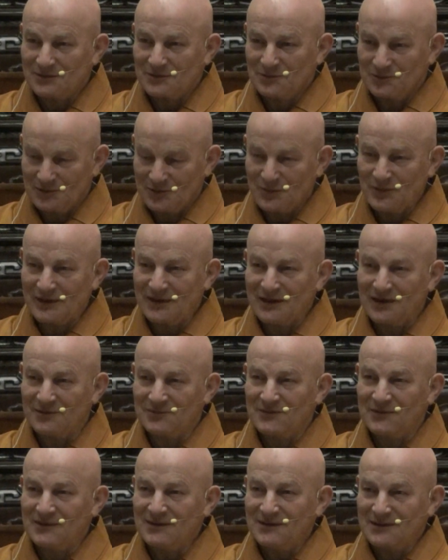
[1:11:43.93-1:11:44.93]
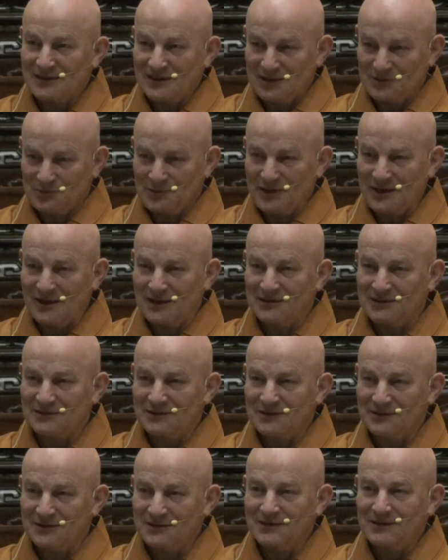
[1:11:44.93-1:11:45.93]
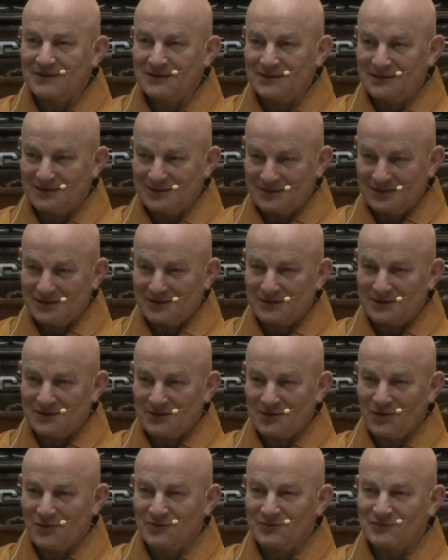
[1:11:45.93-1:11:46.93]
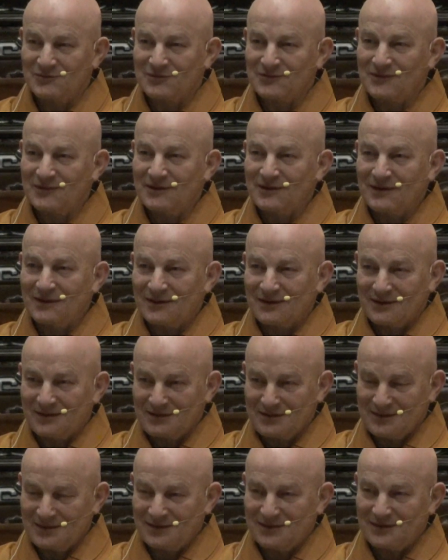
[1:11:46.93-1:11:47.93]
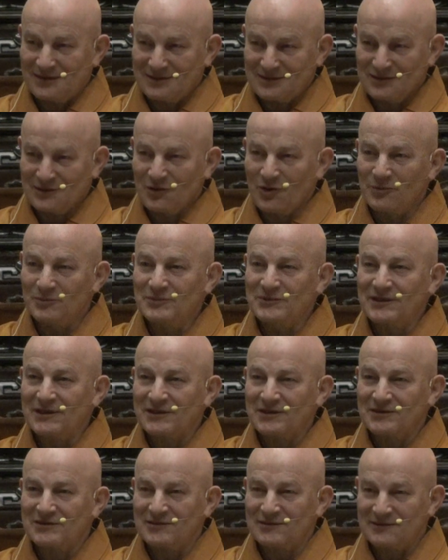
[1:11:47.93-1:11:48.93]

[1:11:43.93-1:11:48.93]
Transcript: We become aware of the object.